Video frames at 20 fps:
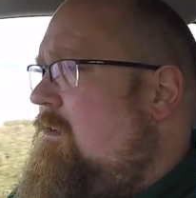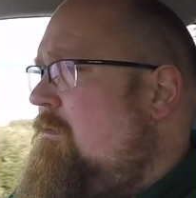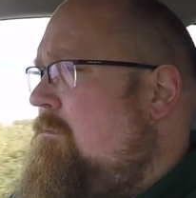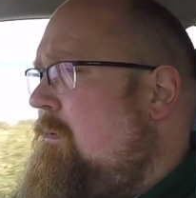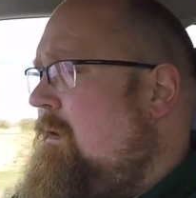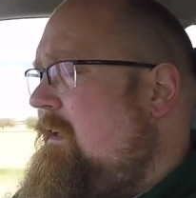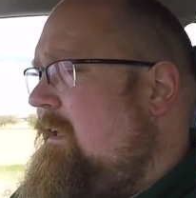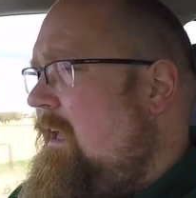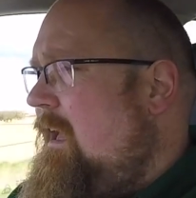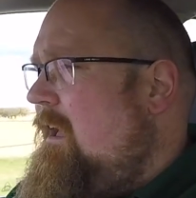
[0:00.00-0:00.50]

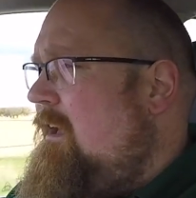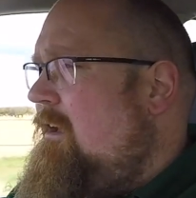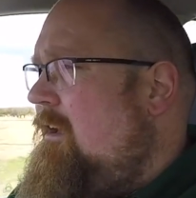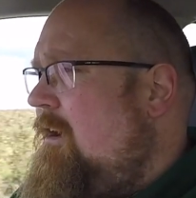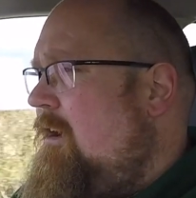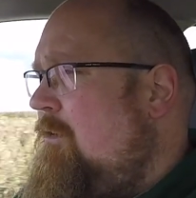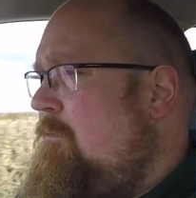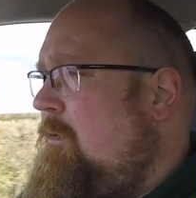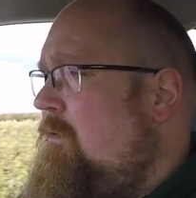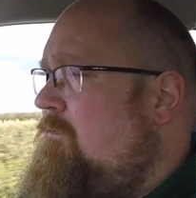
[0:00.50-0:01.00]
But yeah,
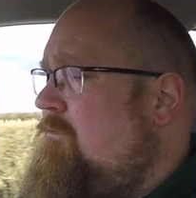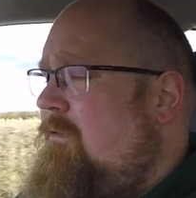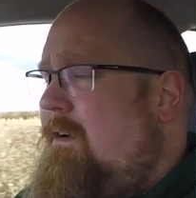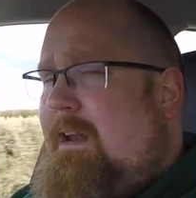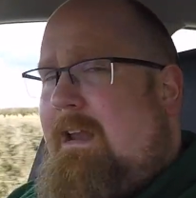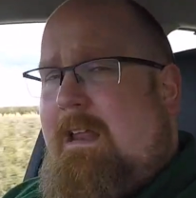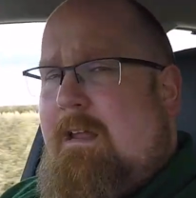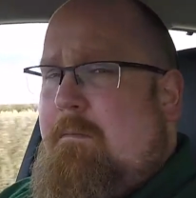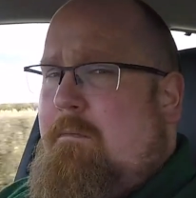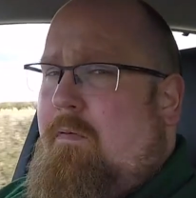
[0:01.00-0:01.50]
I've been
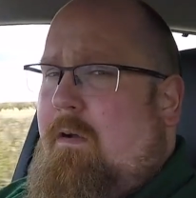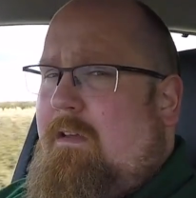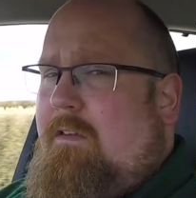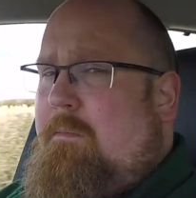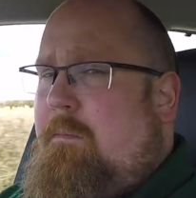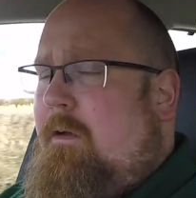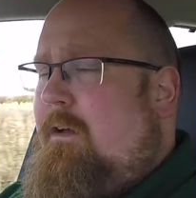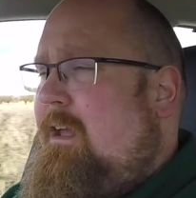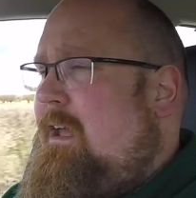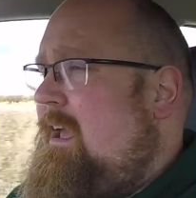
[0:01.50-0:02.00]
really
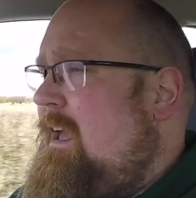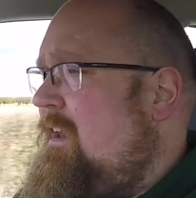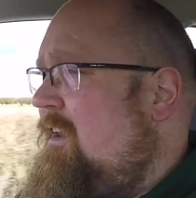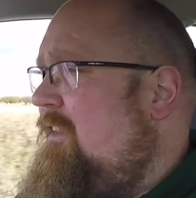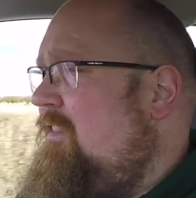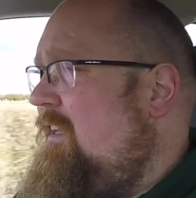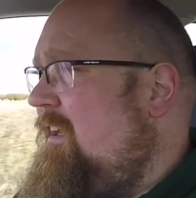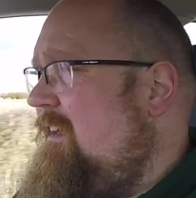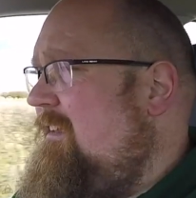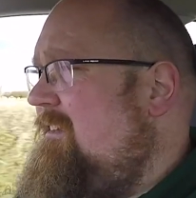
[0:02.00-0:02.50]
impressed by it, and
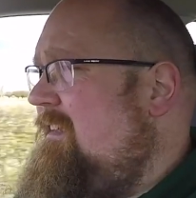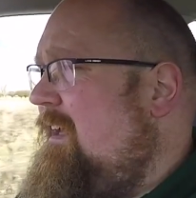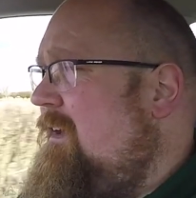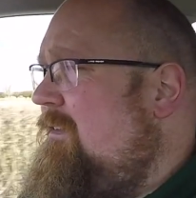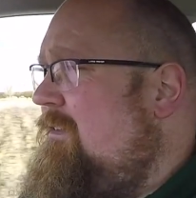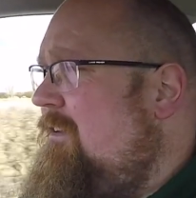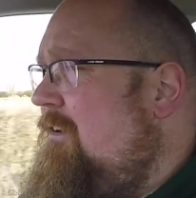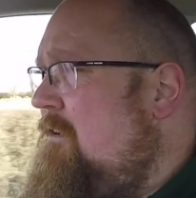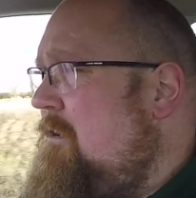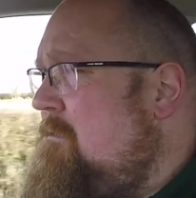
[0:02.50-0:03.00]
I think it's now
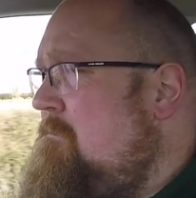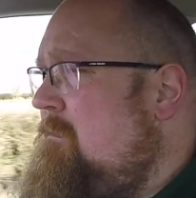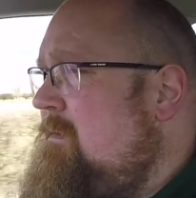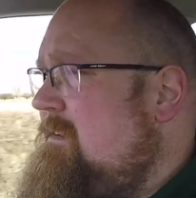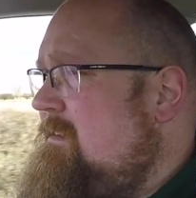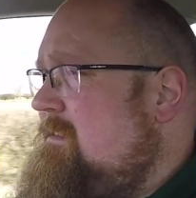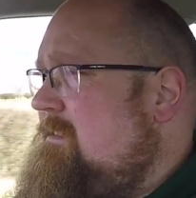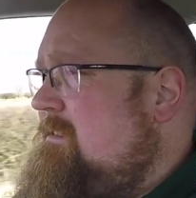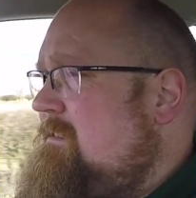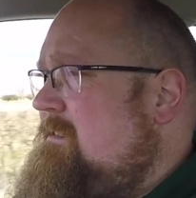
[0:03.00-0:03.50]
time,
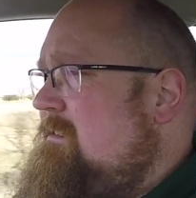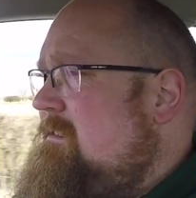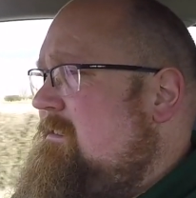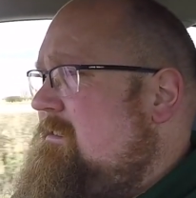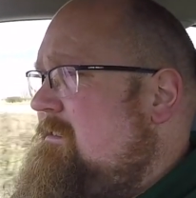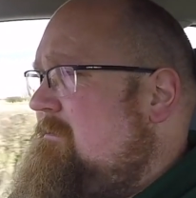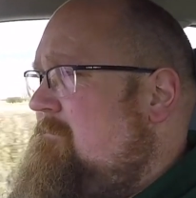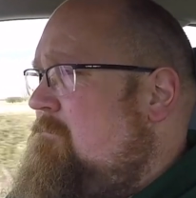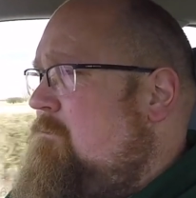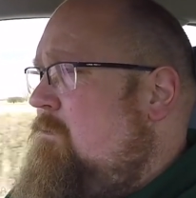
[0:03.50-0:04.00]

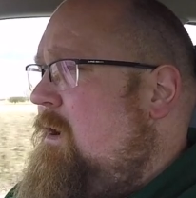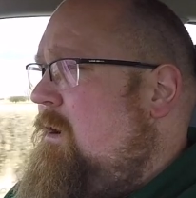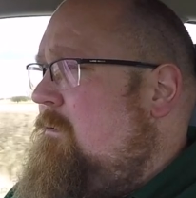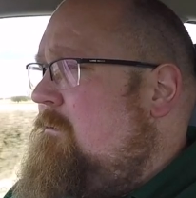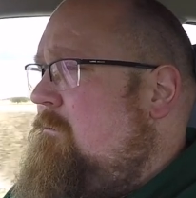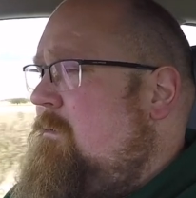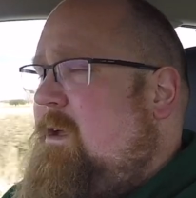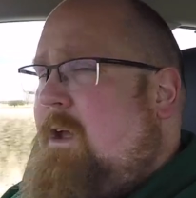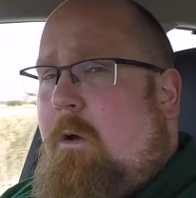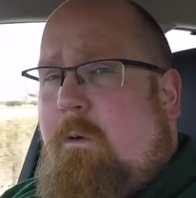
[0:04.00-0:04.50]
well,
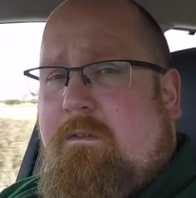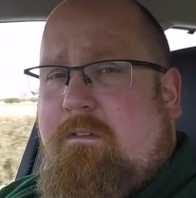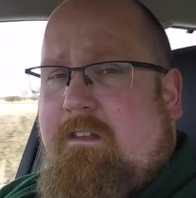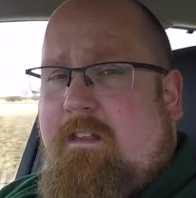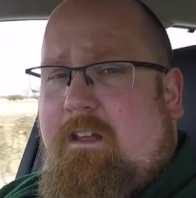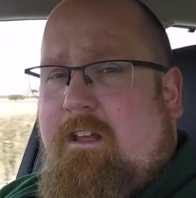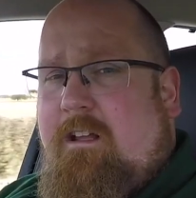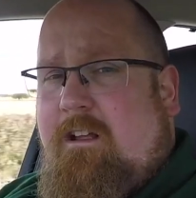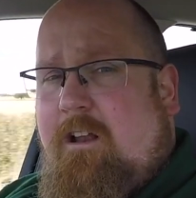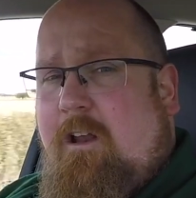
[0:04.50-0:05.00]
we go on to
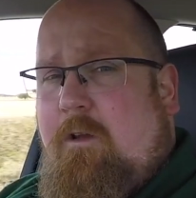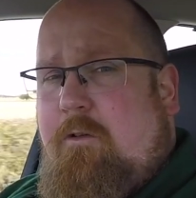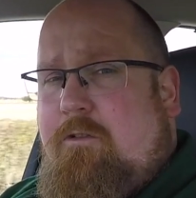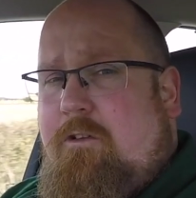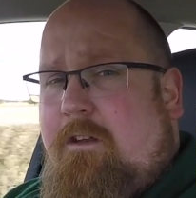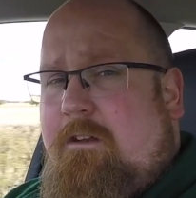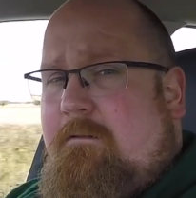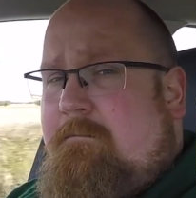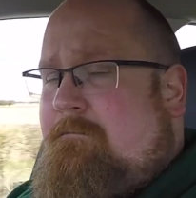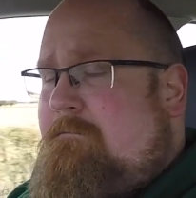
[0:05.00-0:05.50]
the
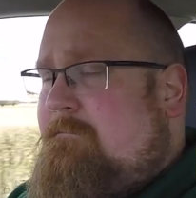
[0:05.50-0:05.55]
conclusion.